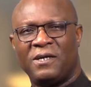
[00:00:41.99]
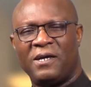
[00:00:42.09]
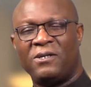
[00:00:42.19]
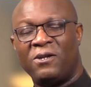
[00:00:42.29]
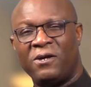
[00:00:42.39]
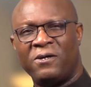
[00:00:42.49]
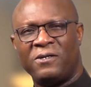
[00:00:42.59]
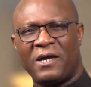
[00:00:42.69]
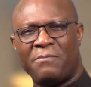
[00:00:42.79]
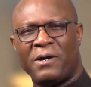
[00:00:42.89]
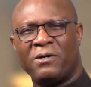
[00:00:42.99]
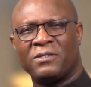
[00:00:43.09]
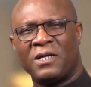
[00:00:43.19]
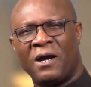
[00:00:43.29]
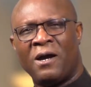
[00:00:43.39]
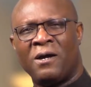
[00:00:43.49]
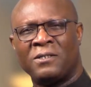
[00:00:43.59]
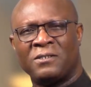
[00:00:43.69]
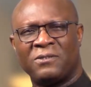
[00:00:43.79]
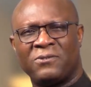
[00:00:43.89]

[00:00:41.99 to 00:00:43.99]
and learn about God